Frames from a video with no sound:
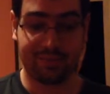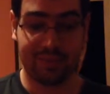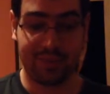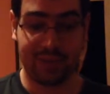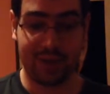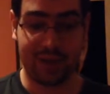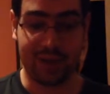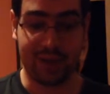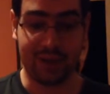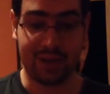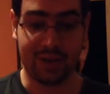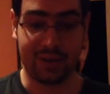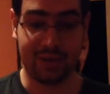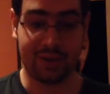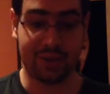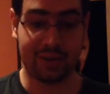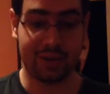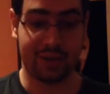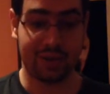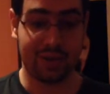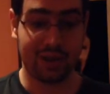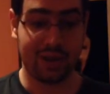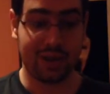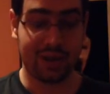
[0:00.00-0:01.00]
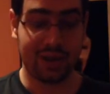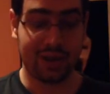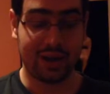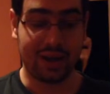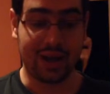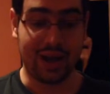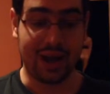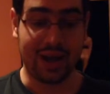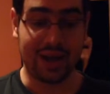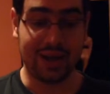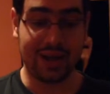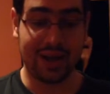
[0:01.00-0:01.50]
You know,
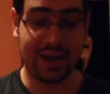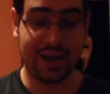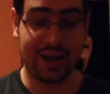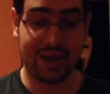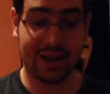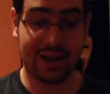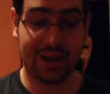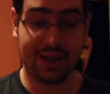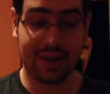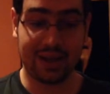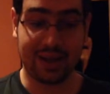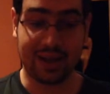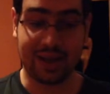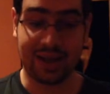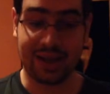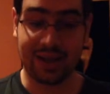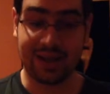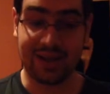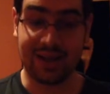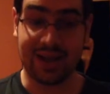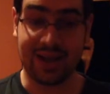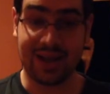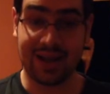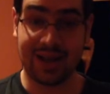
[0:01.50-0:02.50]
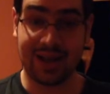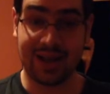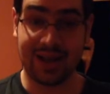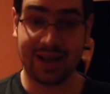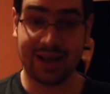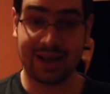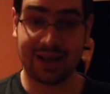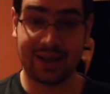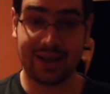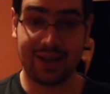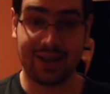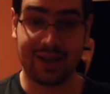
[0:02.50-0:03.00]
I take
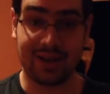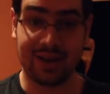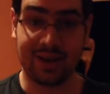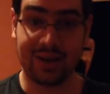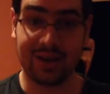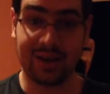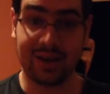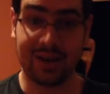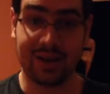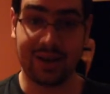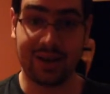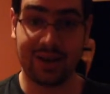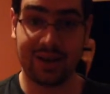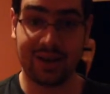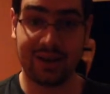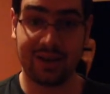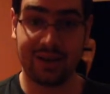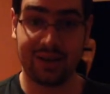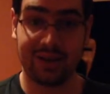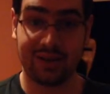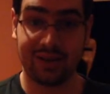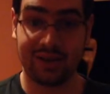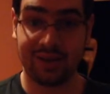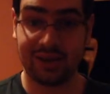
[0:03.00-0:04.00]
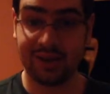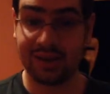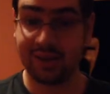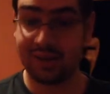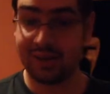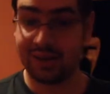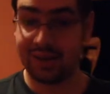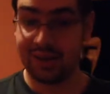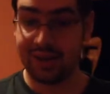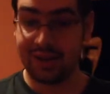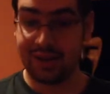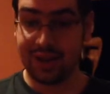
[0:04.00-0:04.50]
Xanax here and there.
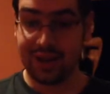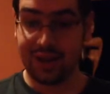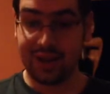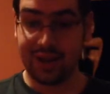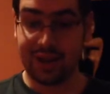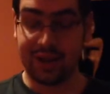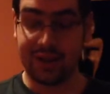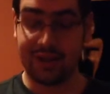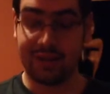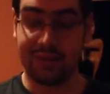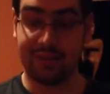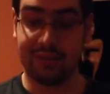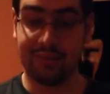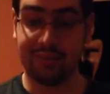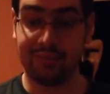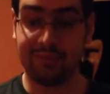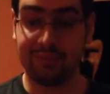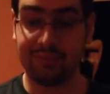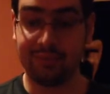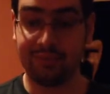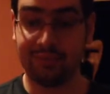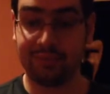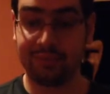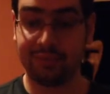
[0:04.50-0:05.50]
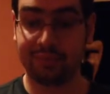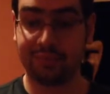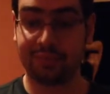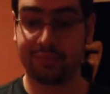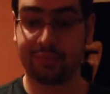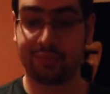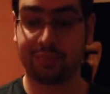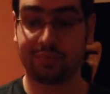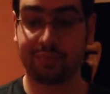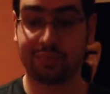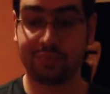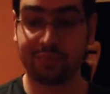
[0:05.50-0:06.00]
I'm
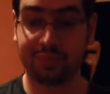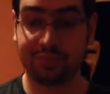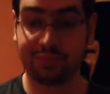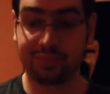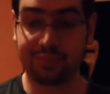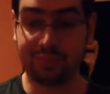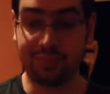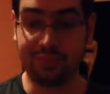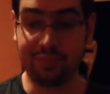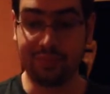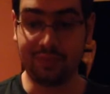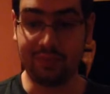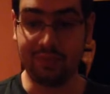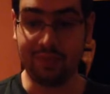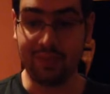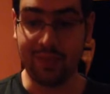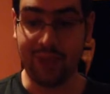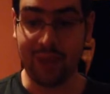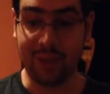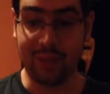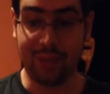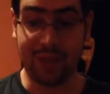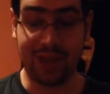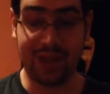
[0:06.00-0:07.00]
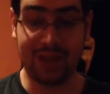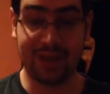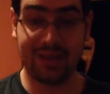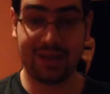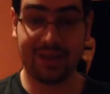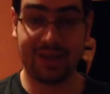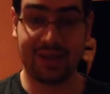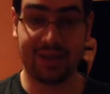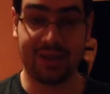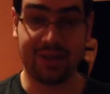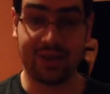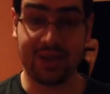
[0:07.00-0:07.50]

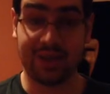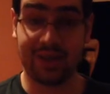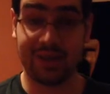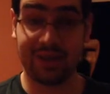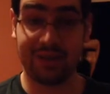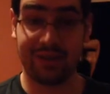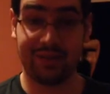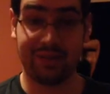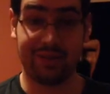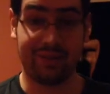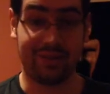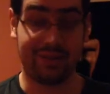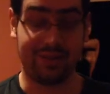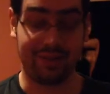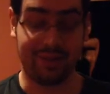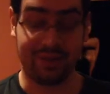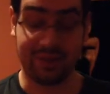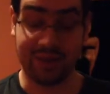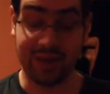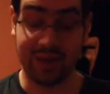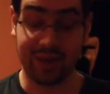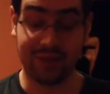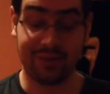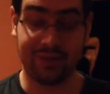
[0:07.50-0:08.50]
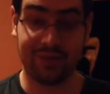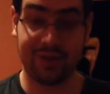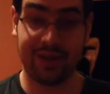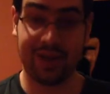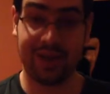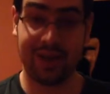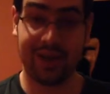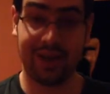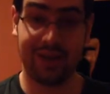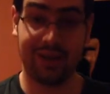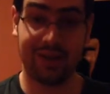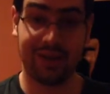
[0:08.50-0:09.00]
basically
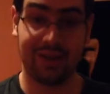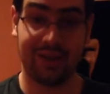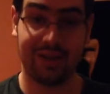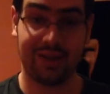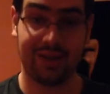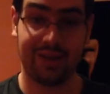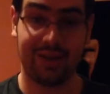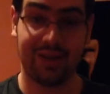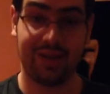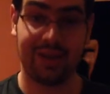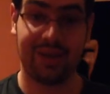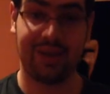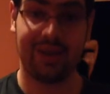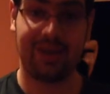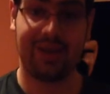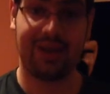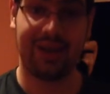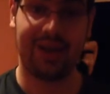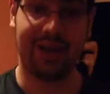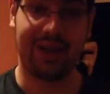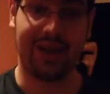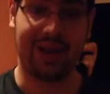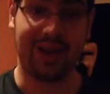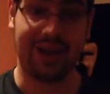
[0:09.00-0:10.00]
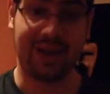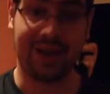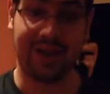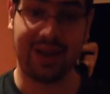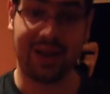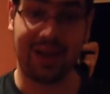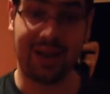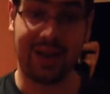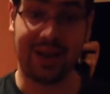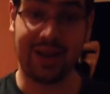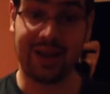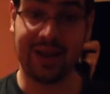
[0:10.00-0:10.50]
drug-free,
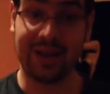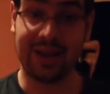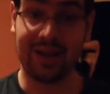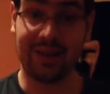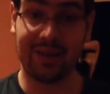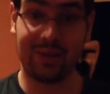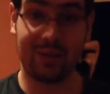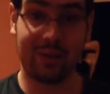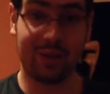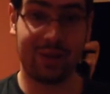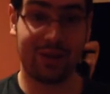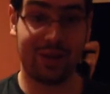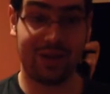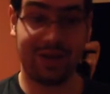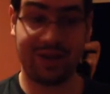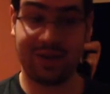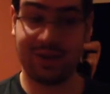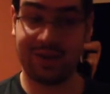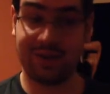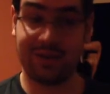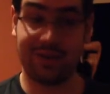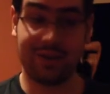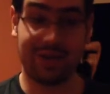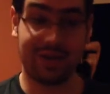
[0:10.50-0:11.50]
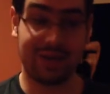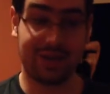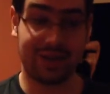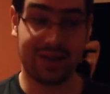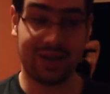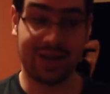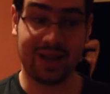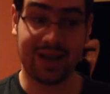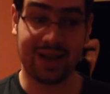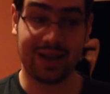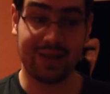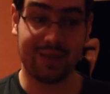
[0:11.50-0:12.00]
and I never want to use drugs
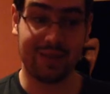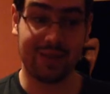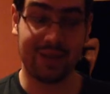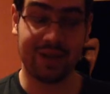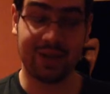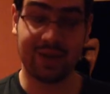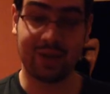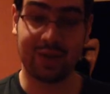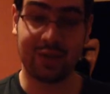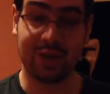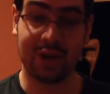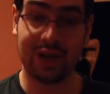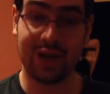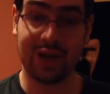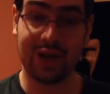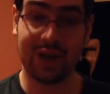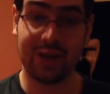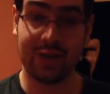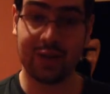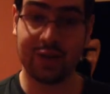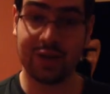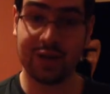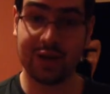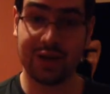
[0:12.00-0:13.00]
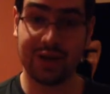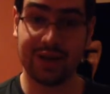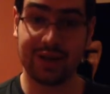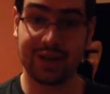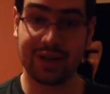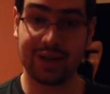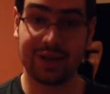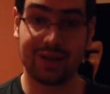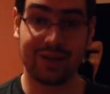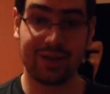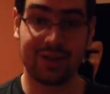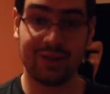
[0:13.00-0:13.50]
again because where I
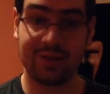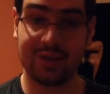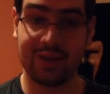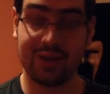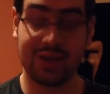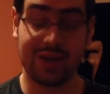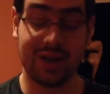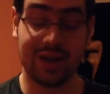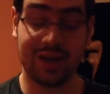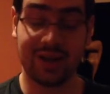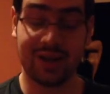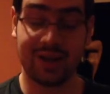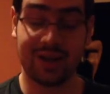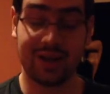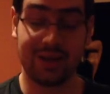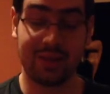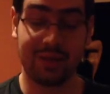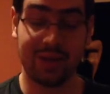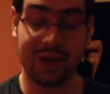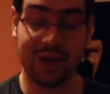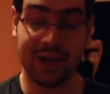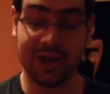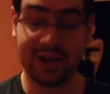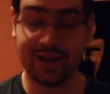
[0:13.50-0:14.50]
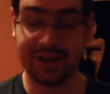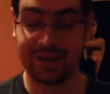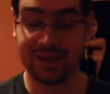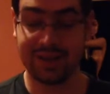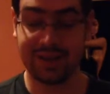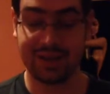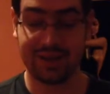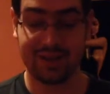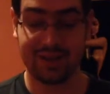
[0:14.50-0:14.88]
was not a good place.